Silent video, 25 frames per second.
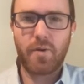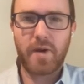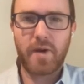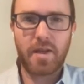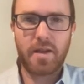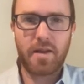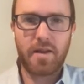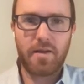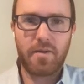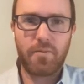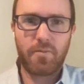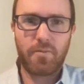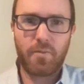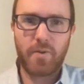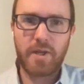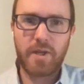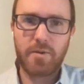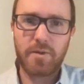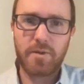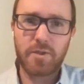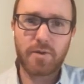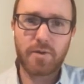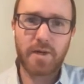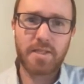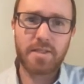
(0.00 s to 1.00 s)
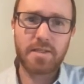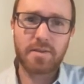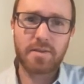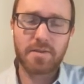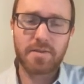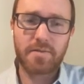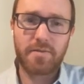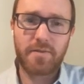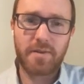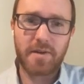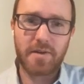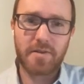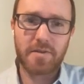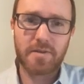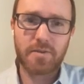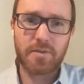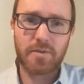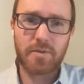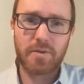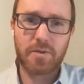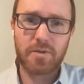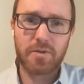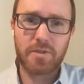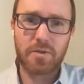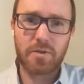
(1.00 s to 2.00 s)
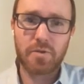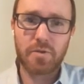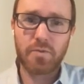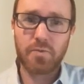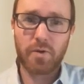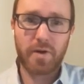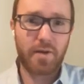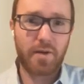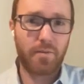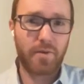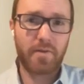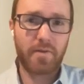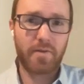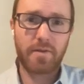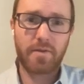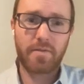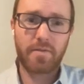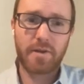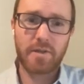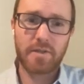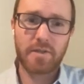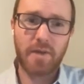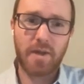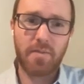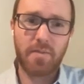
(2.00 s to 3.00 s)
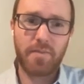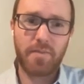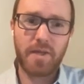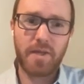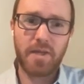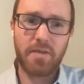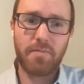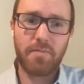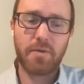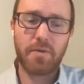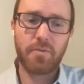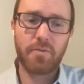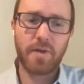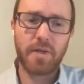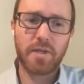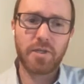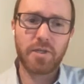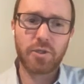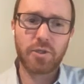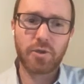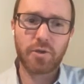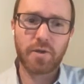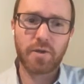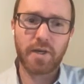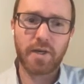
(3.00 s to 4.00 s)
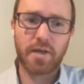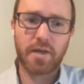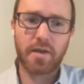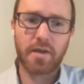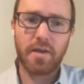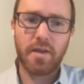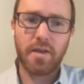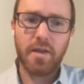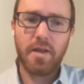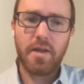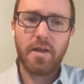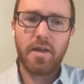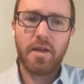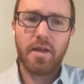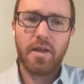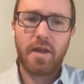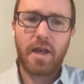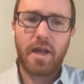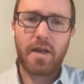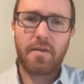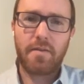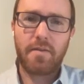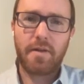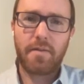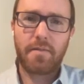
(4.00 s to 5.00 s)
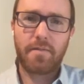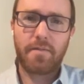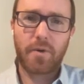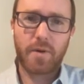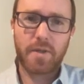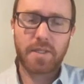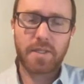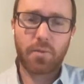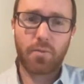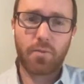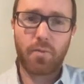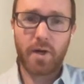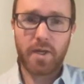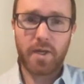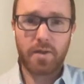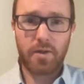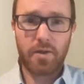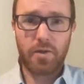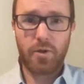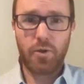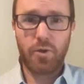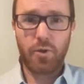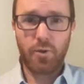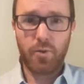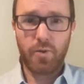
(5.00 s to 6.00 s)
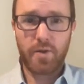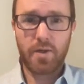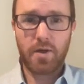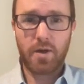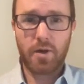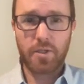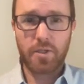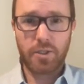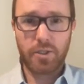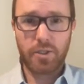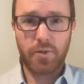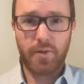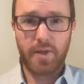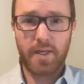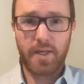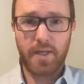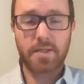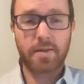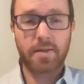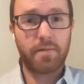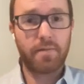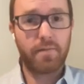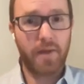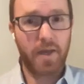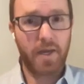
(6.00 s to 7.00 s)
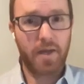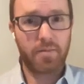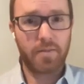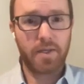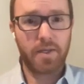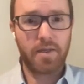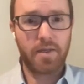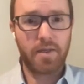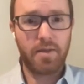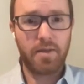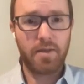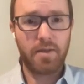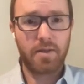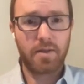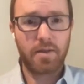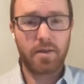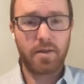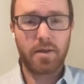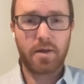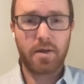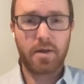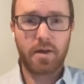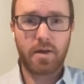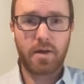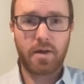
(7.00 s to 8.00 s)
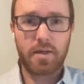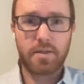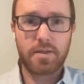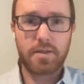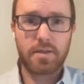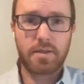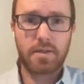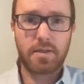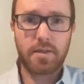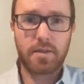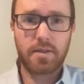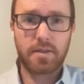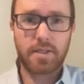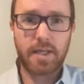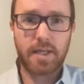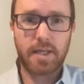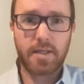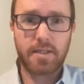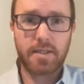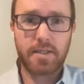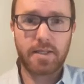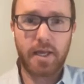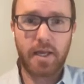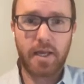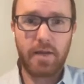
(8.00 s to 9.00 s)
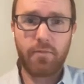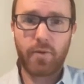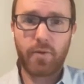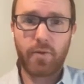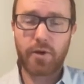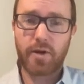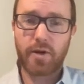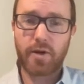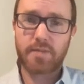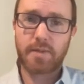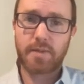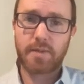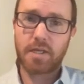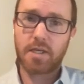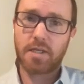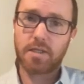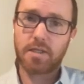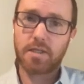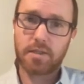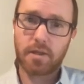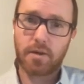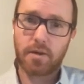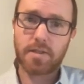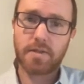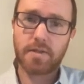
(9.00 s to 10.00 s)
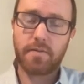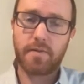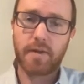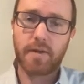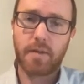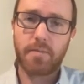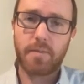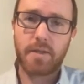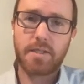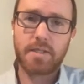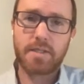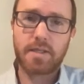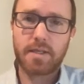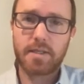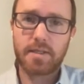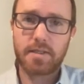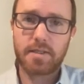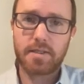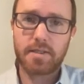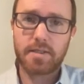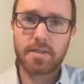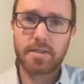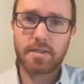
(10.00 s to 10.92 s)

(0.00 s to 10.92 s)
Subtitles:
when you address those fears with your children, whatever the fears may be reassuring. And focus on what you are doing as a family to stay safe, what your expectations are as a family to